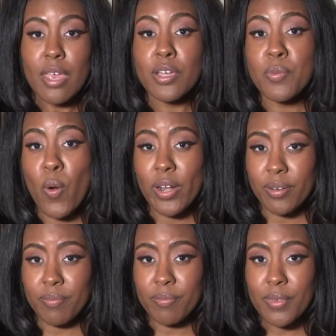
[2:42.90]
Good morning.
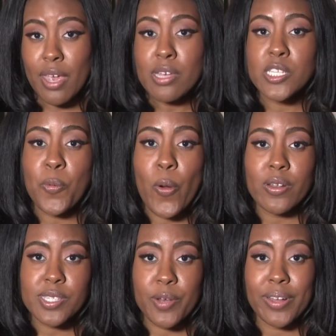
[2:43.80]

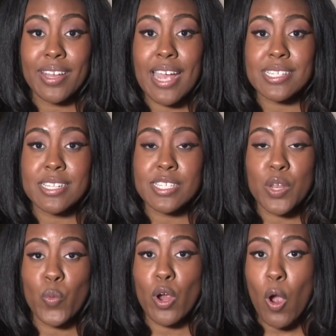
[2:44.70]
Supporters here in
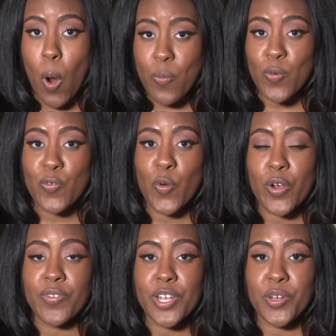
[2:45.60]
Lexington were hopeful for
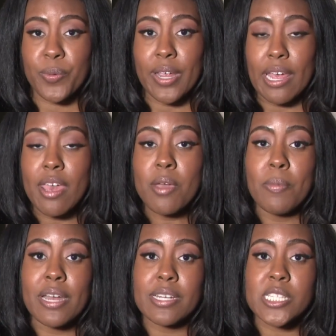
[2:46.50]
victory,
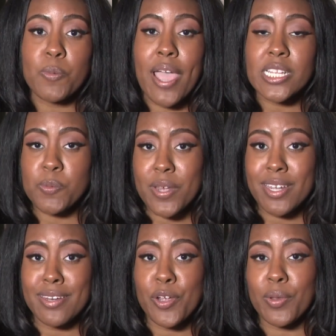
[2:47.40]
but despite
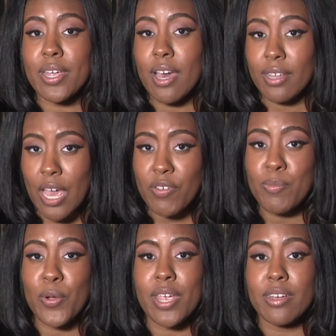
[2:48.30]
spending nearly $11
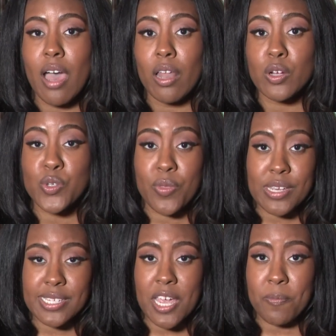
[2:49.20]
million on
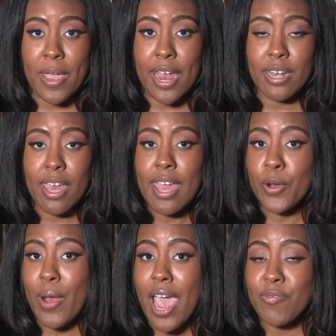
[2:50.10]
this campaign,
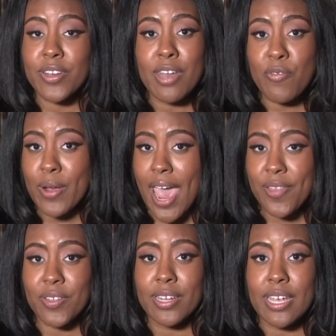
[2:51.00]
Kraft never
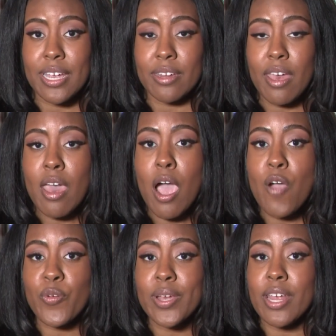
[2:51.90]
had the lead,
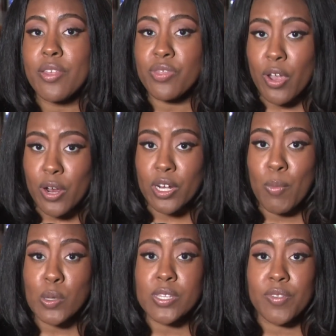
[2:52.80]
hovering in third
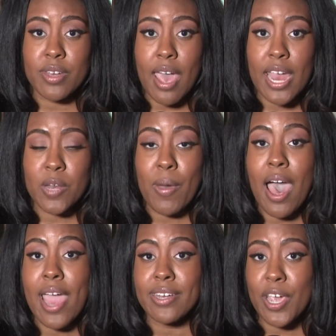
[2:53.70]
most of the night
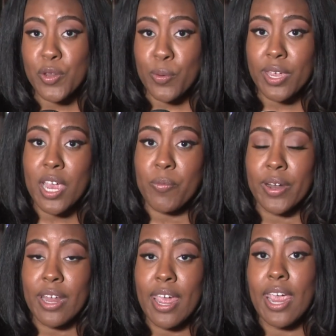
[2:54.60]
behind Daniel
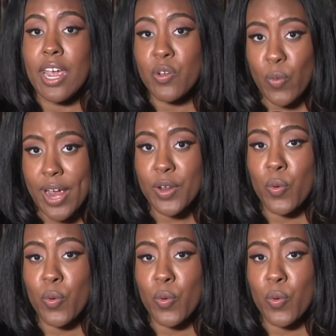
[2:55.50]
Cameron and Ryan